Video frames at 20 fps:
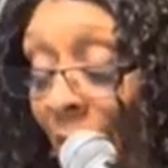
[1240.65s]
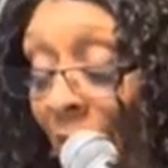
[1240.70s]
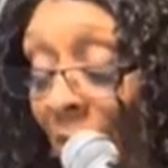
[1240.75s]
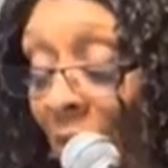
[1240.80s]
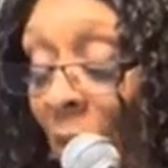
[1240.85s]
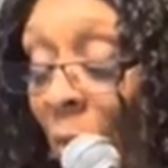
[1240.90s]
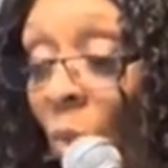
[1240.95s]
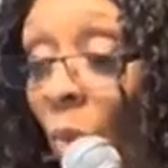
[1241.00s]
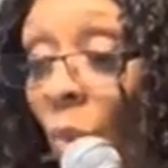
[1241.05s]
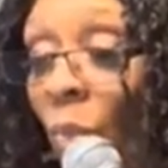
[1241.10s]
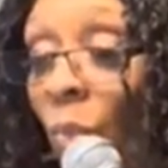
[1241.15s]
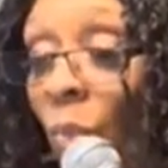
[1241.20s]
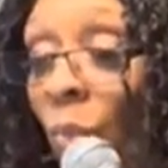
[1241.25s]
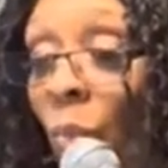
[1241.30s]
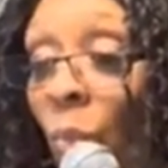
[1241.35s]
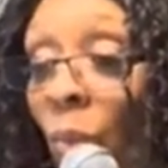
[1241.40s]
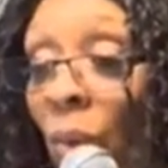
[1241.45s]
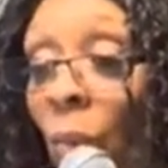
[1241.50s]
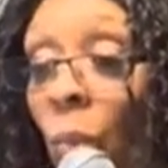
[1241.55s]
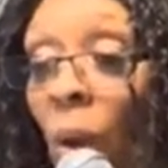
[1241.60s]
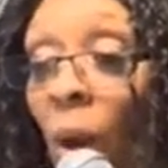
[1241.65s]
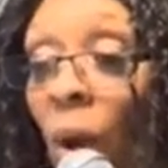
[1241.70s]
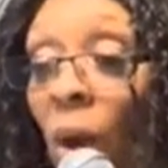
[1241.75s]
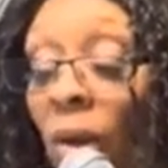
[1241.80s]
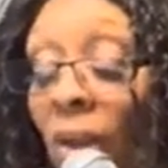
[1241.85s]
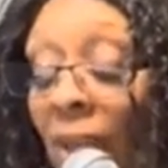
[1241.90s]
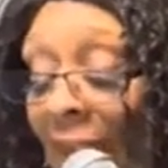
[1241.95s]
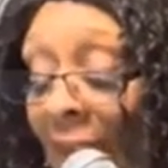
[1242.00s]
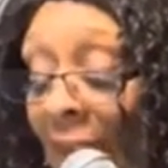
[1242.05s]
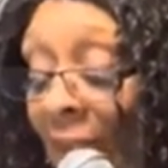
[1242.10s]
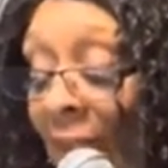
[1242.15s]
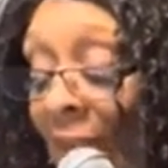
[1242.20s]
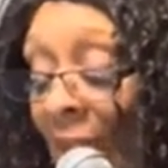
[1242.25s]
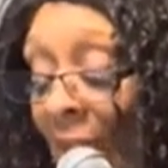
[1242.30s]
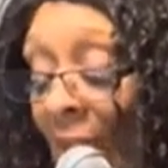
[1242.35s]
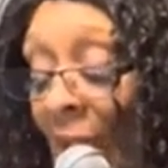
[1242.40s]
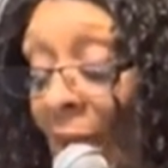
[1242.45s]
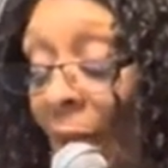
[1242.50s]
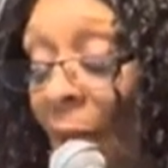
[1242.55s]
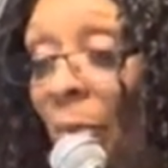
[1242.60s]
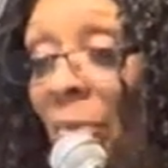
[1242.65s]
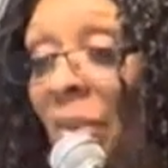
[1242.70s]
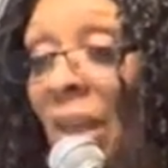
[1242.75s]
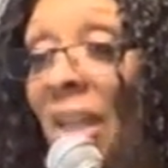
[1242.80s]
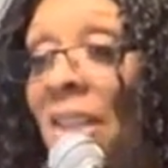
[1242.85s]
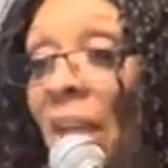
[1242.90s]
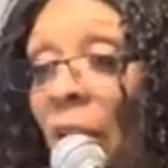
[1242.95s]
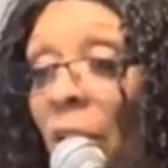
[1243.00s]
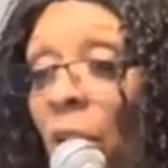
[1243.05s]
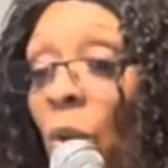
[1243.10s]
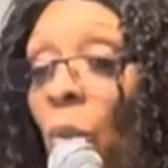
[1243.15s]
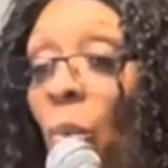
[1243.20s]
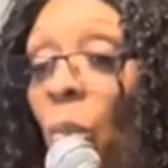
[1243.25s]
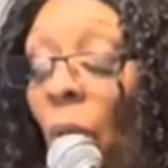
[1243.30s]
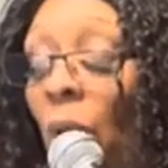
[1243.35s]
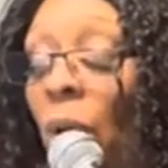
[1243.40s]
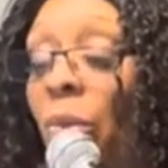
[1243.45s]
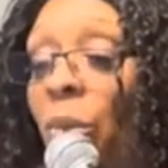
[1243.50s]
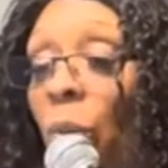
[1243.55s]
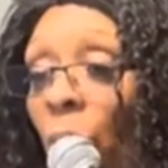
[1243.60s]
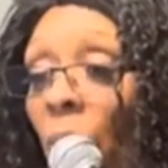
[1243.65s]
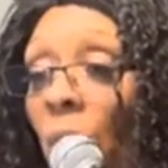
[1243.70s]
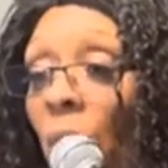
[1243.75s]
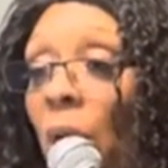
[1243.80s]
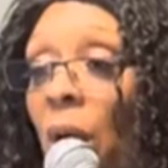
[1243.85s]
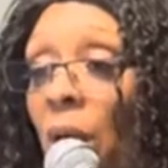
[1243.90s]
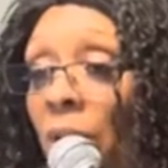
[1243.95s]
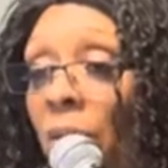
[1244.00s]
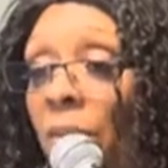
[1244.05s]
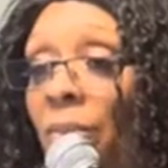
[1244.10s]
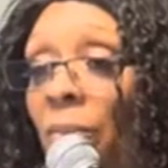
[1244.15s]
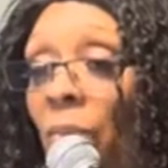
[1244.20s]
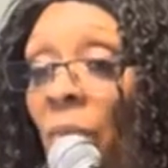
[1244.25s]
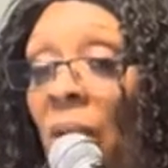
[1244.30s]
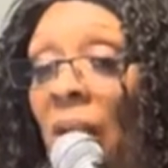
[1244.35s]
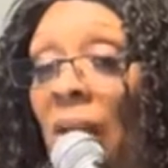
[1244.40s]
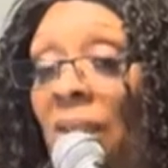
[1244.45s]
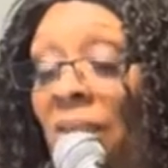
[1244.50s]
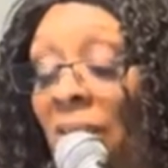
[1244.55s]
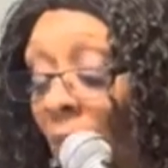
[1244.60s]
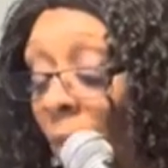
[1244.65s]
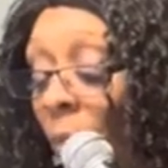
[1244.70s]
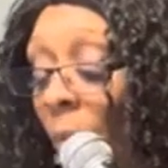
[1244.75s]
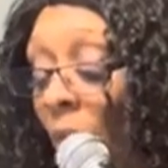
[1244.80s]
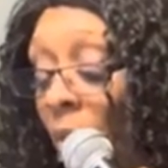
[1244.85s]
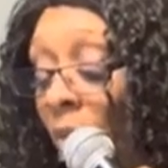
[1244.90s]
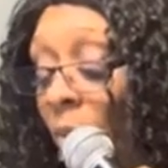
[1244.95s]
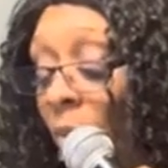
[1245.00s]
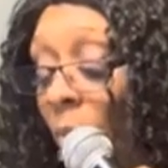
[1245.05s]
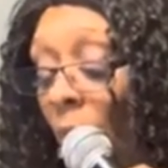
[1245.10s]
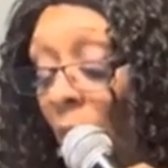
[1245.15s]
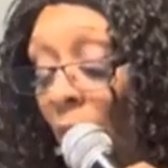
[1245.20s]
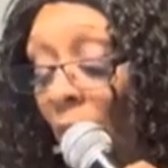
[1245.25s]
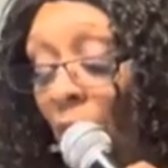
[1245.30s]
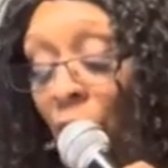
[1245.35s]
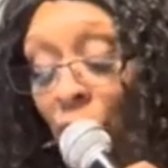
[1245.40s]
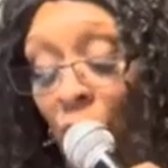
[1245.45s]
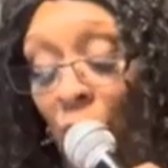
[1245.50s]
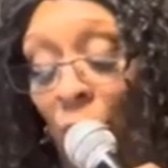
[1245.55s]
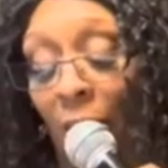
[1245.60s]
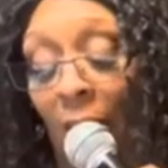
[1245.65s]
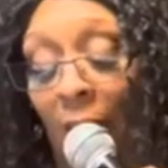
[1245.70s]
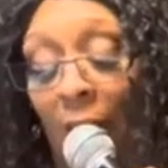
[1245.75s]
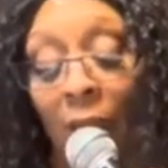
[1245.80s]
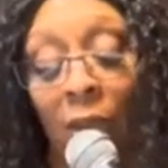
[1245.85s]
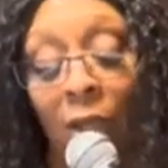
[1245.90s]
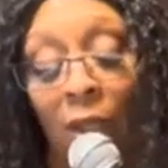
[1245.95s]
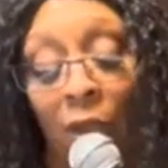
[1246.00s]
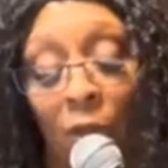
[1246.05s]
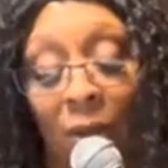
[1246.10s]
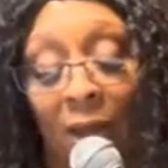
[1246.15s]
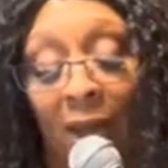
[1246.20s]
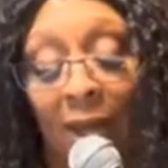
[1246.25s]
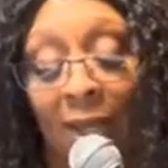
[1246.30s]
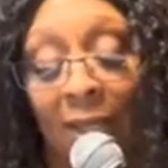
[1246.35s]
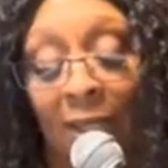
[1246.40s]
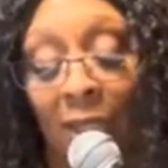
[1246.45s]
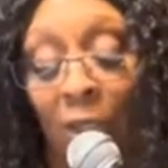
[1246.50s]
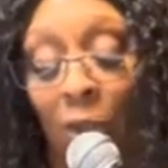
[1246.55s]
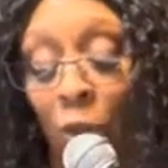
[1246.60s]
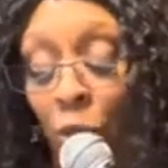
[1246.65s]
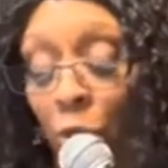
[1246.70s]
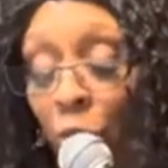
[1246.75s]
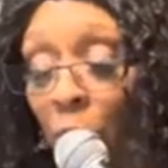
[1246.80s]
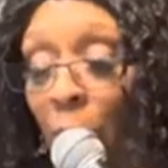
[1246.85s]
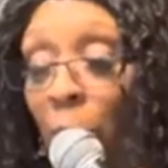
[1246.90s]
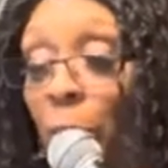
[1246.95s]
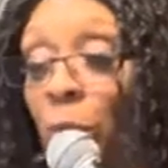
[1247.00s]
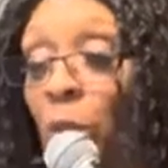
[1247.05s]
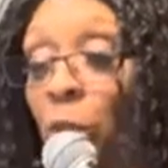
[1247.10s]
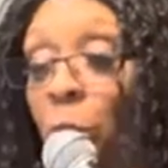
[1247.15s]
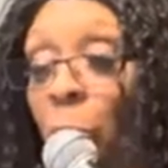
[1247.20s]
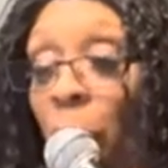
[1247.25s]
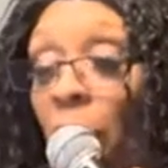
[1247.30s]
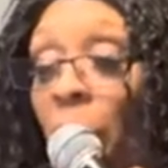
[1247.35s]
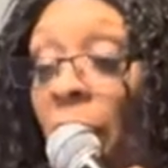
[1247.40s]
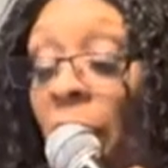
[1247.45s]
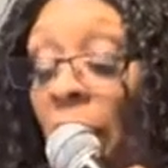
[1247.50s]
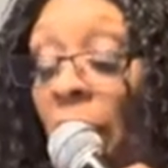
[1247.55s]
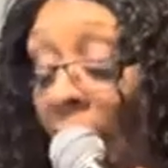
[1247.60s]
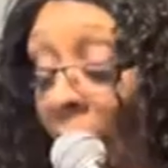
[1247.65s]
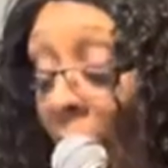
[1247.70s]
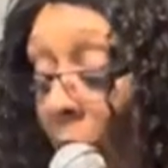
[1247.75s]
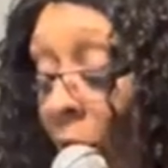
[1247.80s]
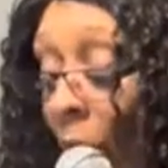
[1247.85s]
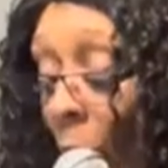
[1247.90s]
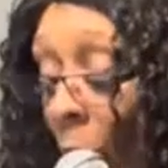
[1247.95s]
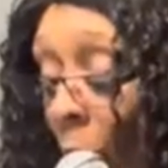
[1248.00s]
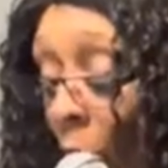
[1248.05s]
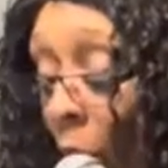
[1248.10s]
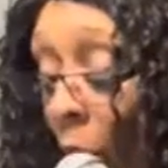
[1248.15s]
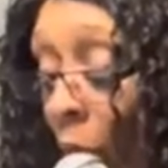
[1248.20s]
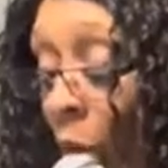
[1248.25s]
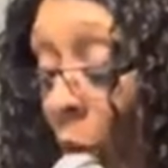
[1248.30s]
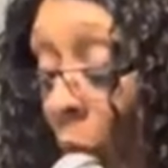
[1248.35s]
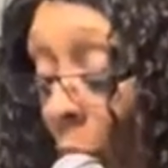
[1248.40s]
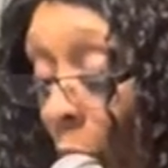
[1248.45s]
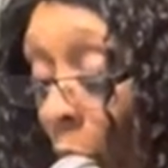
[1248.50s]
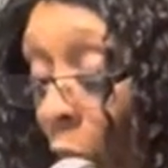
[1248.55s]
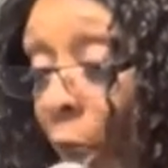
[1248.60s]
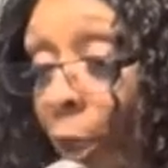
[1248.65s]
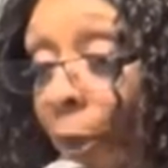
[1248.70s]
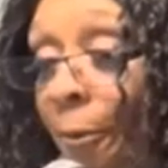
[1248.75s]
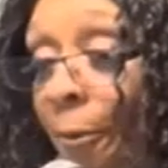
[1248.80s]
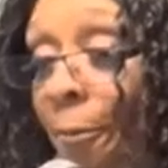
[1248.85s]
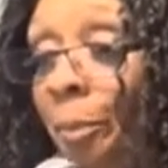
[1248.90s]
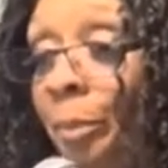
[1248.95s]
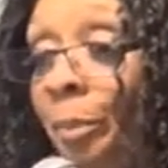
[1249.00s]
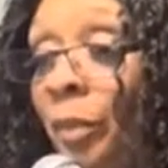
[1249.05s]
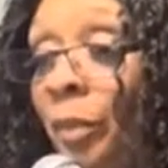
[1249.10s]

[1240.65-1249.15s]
He will, we walk in him. That's how you work the word. When I say work the word, you got, you got to get the scriptures, put them together and work the word.